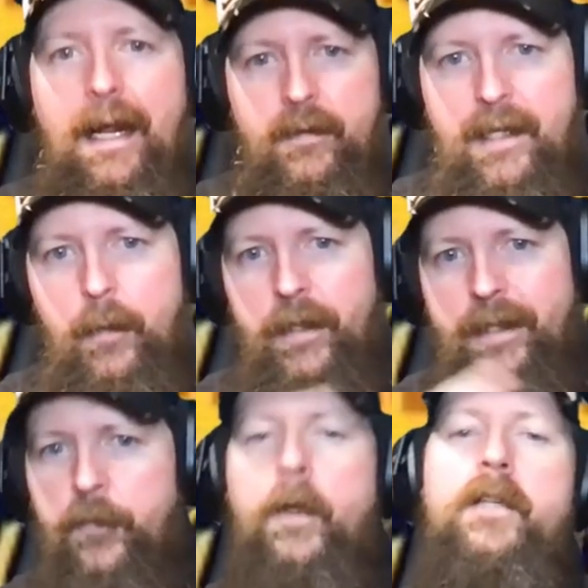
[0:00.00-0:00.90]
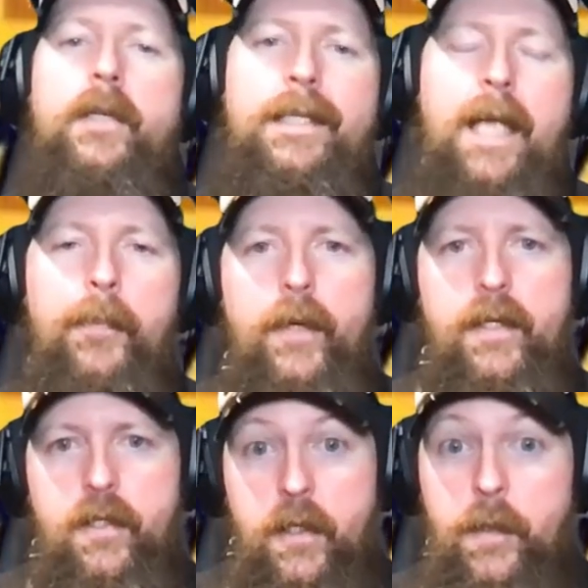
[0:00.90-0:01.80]
and then they would differentially temper
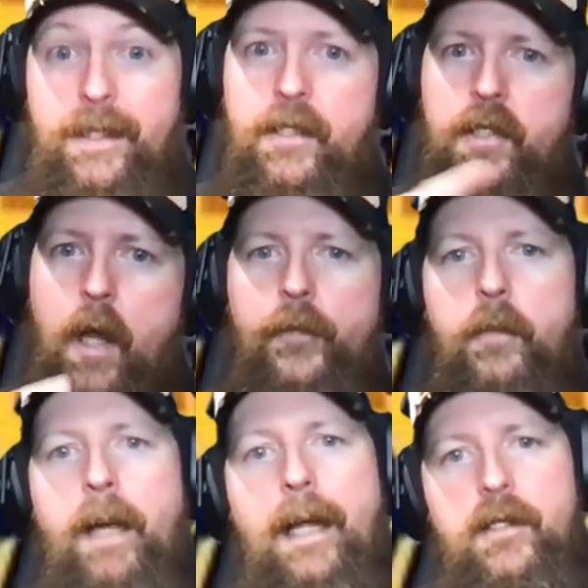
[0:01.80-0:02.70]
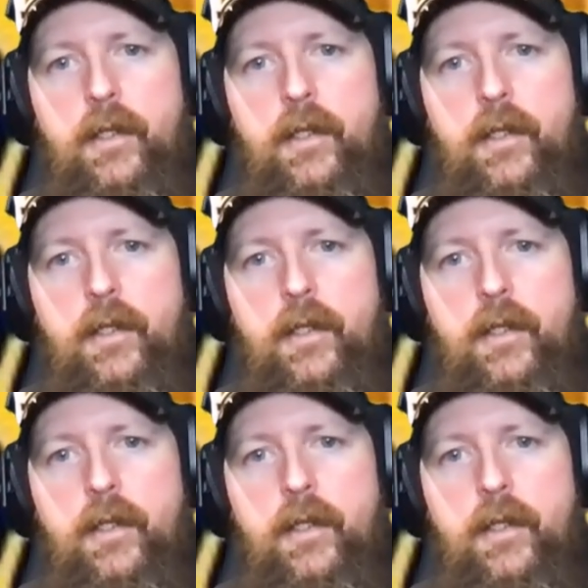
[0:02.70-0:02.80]
it so that you get the softer back.